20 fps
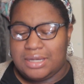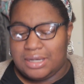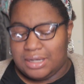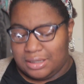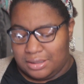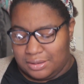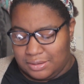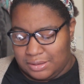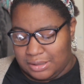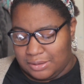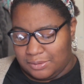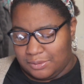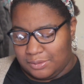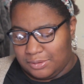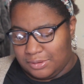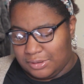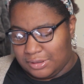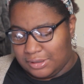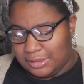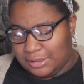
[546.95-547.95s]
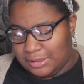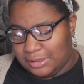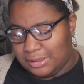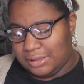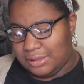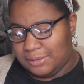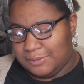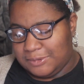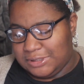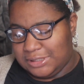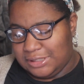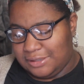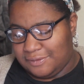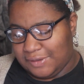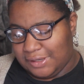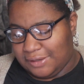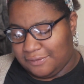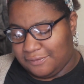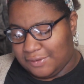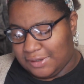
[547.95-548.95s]
I don't know. Hold on. Let me see if
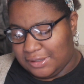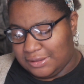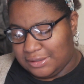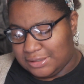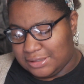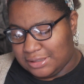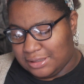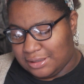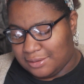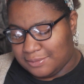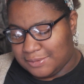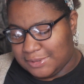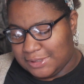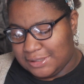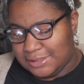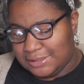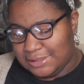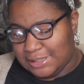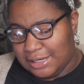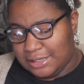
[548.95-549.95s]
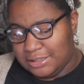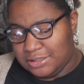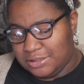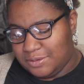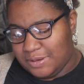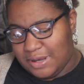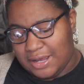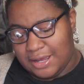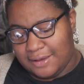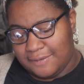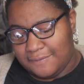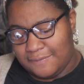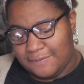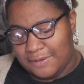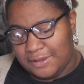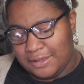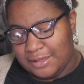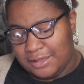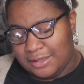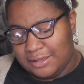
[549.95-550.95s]
I can find the synopsis. I do have
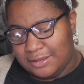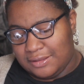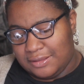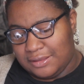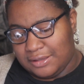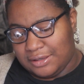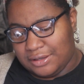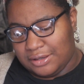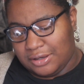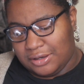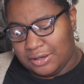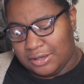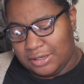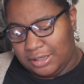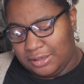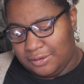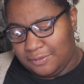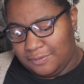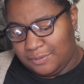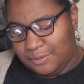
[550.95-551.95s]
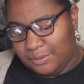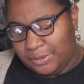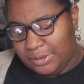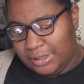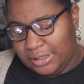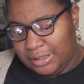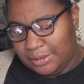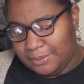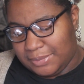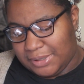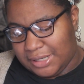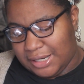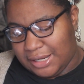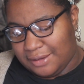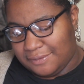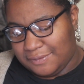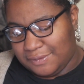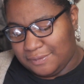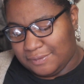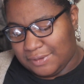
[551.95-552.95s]
the audio for it, but I
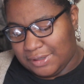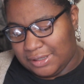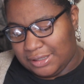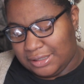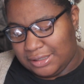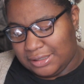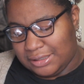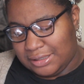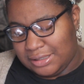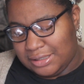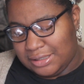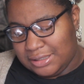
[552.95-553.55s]
haven't read it.